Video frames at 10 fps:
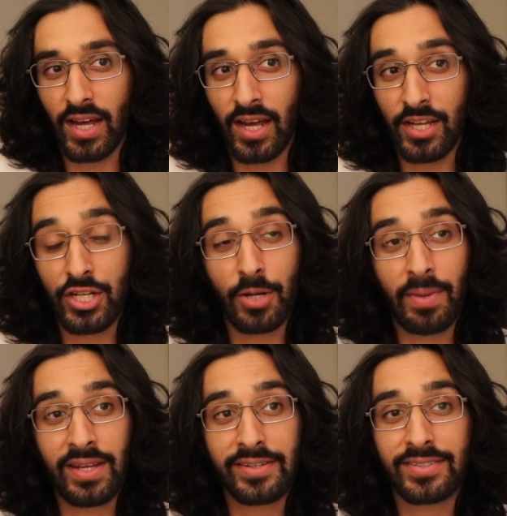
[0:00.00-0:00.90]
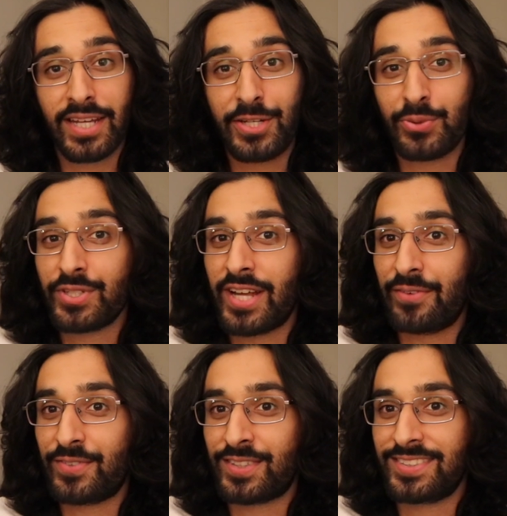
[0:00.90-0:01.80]
making a schedule is
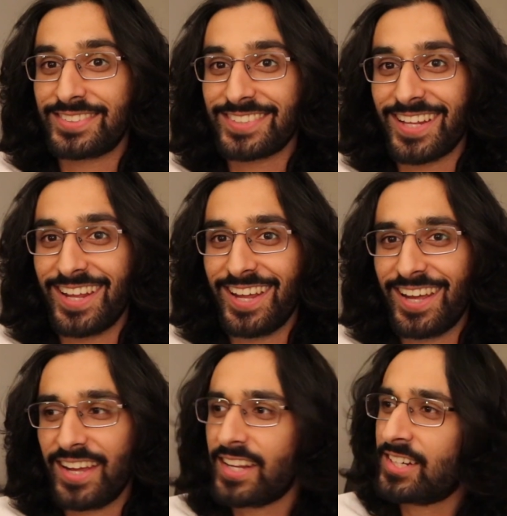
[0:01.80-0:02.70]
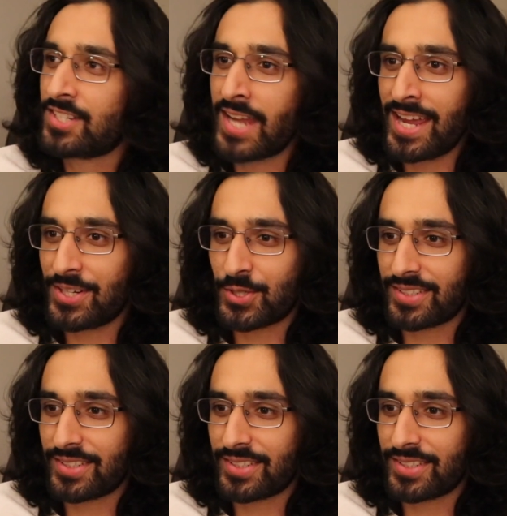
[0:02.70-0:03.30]
helpful? Like, is that